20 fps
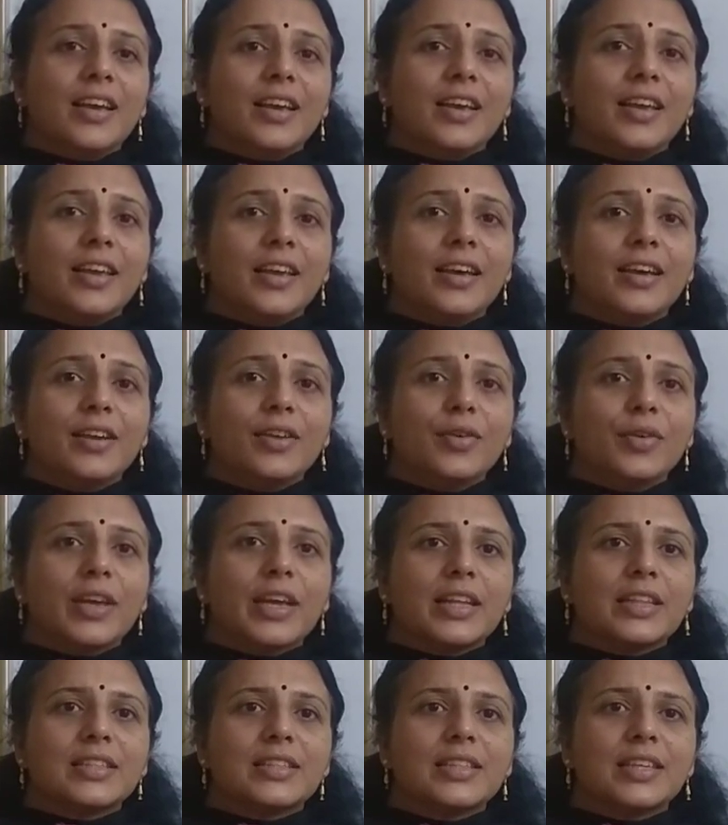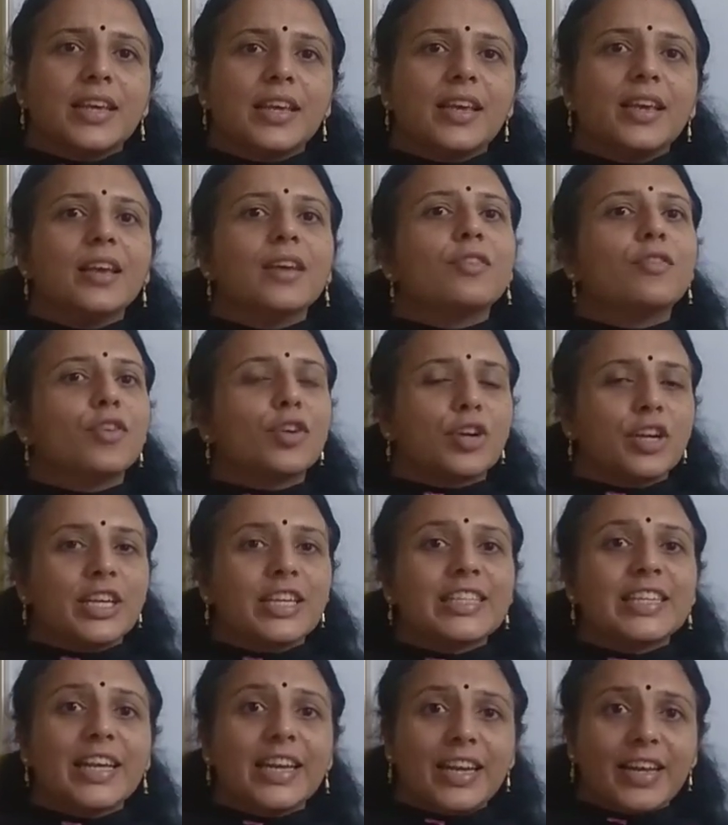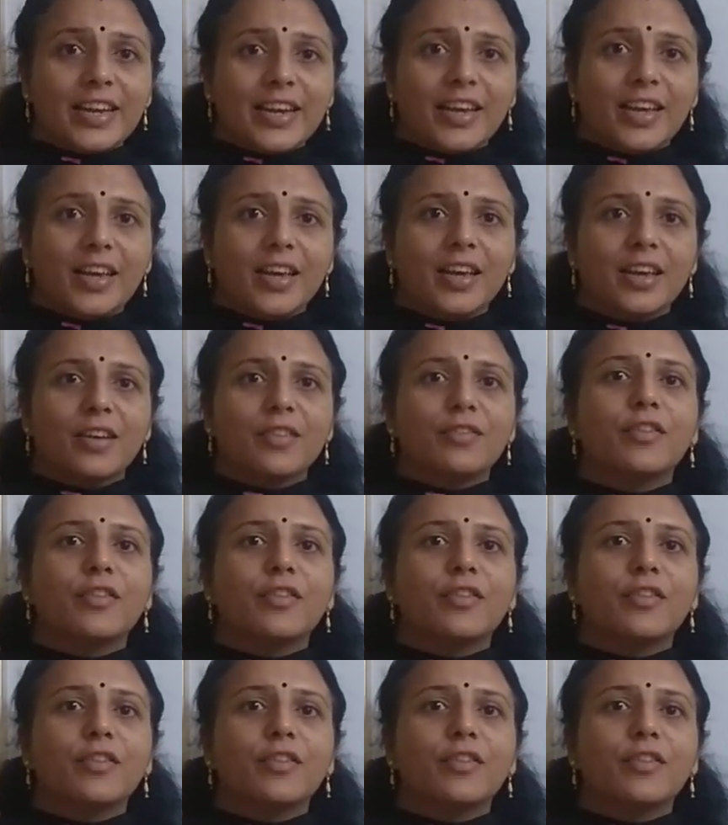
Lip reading: Here you can see what is an array,